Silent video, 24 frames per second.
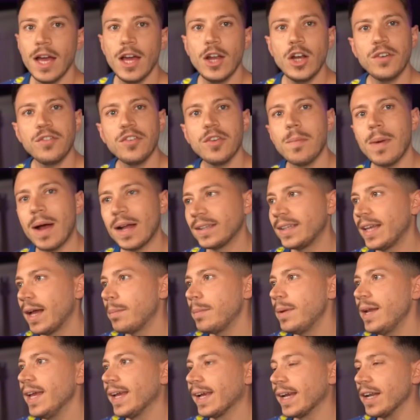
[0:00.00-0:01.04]
Hello everybody, I'm
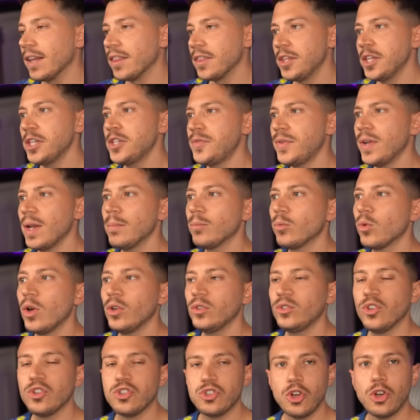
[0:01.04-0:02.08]
Nick, and in this video I'm going
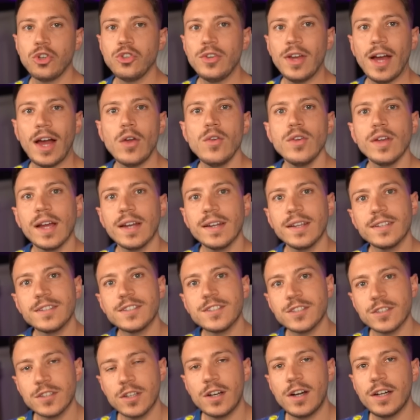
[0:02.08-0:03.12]
to show you how you can get
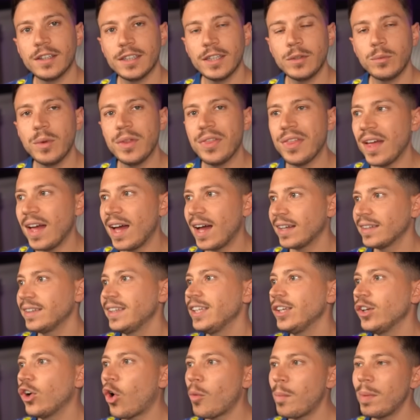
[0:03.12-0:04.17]
started with adding
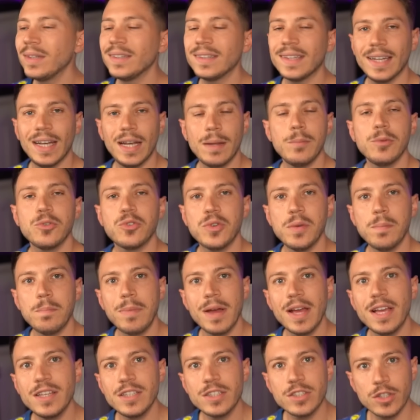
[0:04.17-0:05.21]
OpenTelemetry
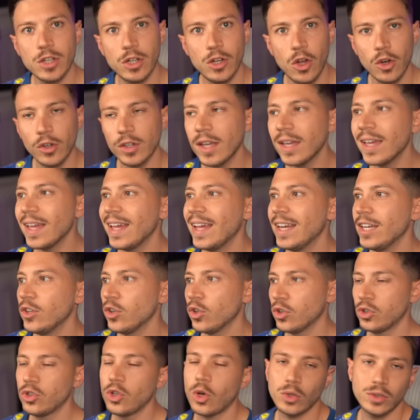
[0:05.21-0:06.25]
based logging in your
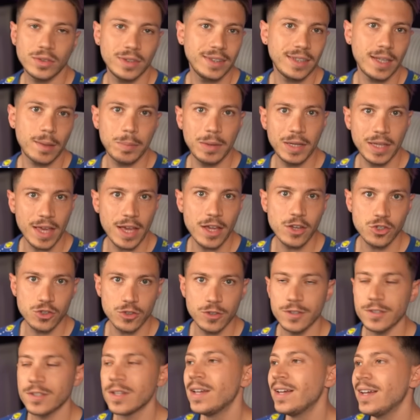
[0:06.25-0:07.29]
.NET
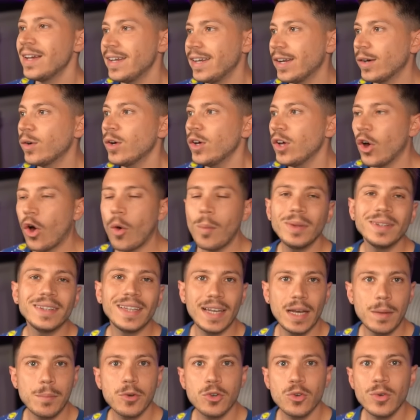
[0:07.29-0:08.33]
applications. Now,
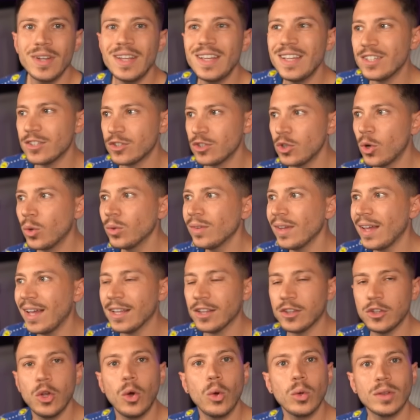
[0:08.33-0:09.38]
OpenTelemetry is not a
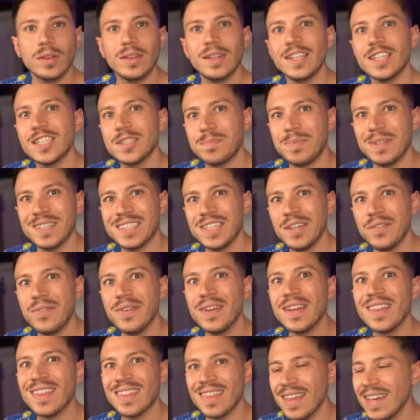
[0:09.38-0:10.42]
.NET
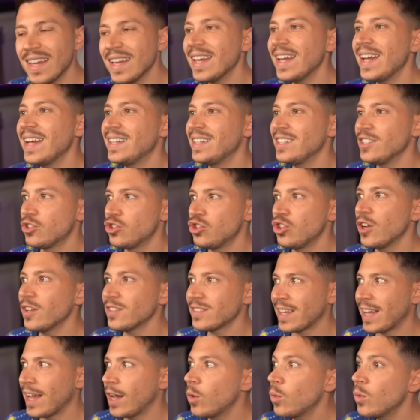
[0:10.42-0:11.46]
specific thing, it is just
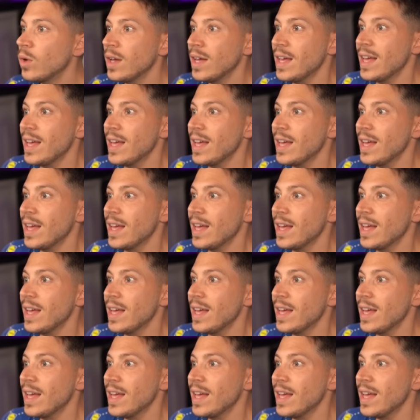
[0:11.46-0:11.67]
how